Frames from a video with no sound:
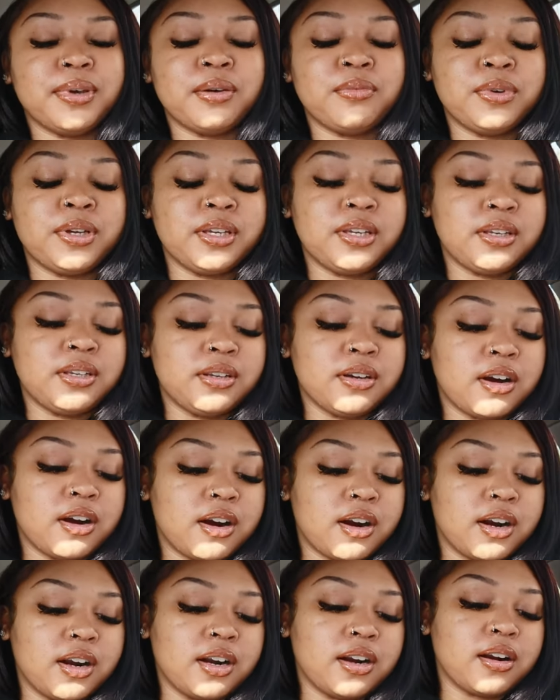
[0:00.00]
we
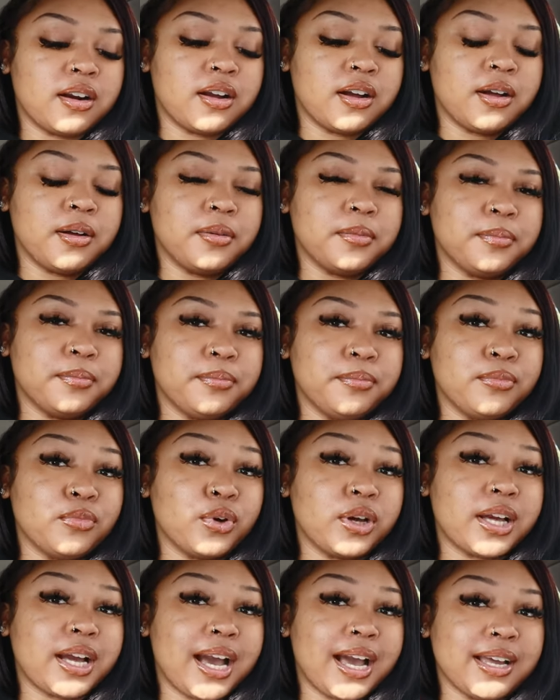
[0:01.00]
are um
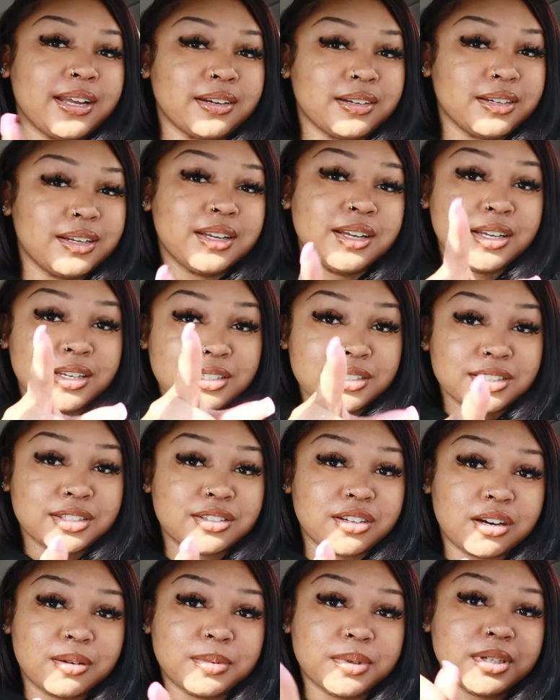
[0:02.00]
boycotting
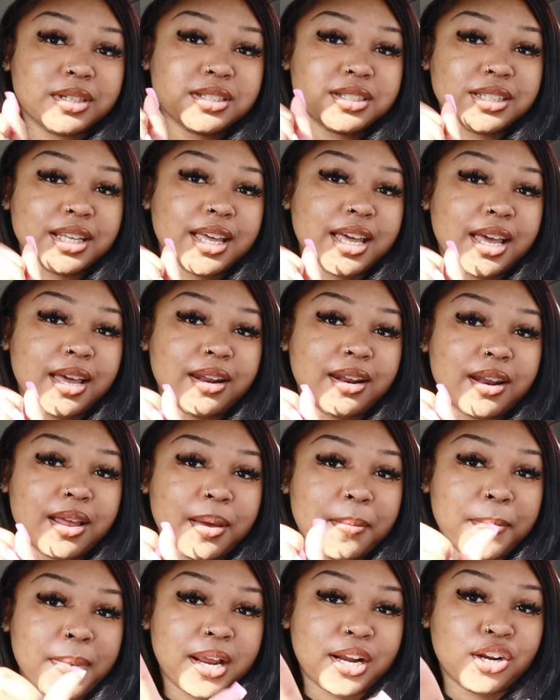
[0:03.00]
Starbucks and
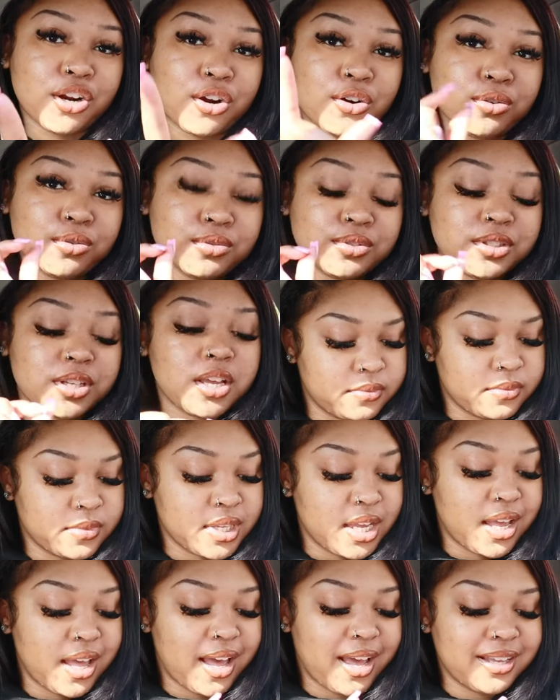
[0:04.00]
McDonald's.
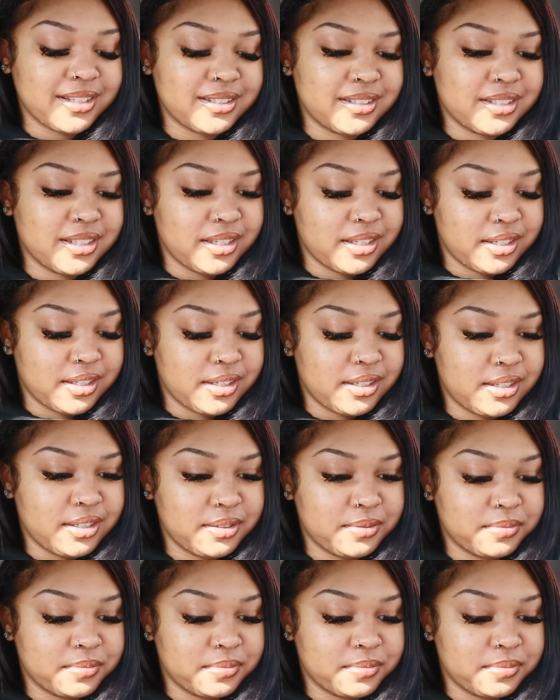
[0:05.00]
I did.